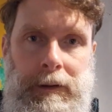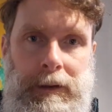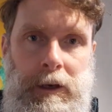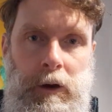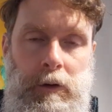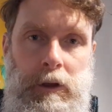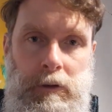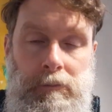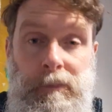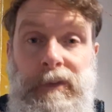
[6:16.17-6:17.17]
you know,
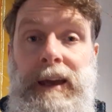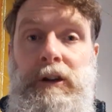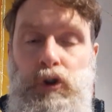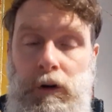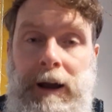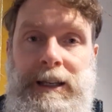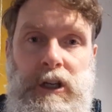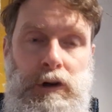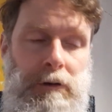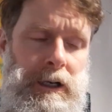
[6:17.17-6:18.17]
they tried to
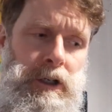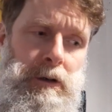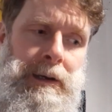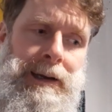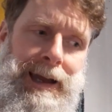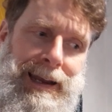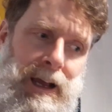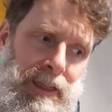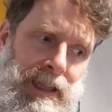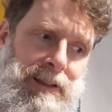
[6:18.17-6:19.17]
crush you. And I
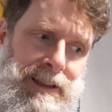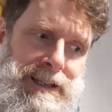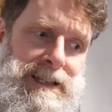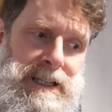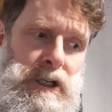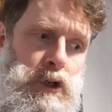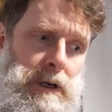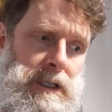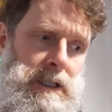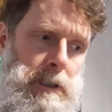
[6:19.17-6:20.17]
think this is
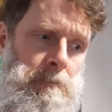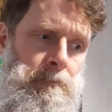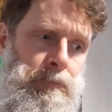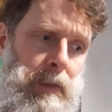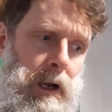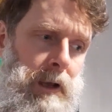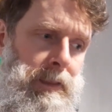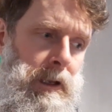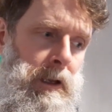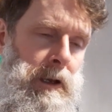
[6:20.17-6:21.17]
interesting. I
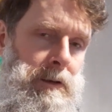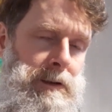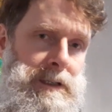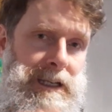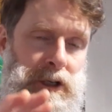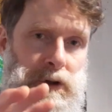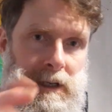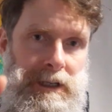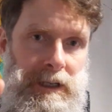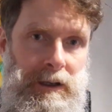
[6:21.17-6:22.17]
think this is
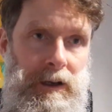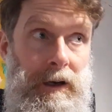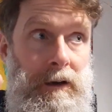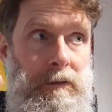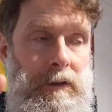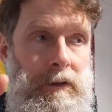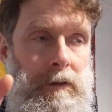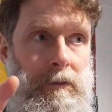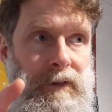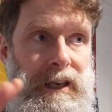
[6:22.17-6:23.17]
interesting,
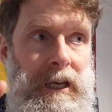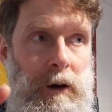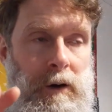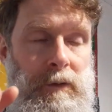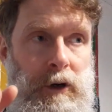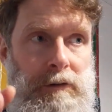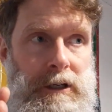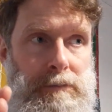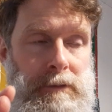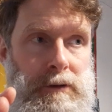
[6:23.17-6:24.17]
video over
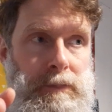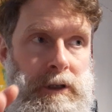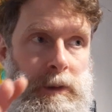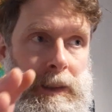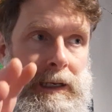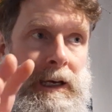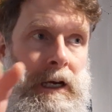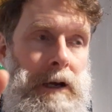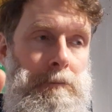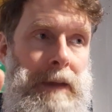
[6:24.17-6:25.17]
Christmas between
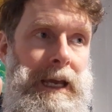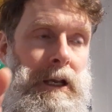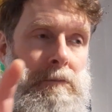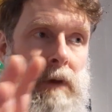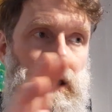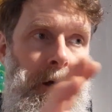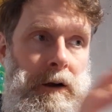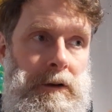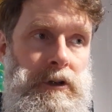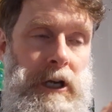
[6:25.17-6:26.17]
Meghan
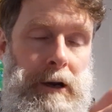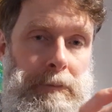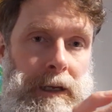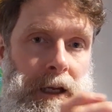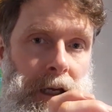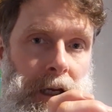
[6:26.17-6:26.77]
Markle and Jeremy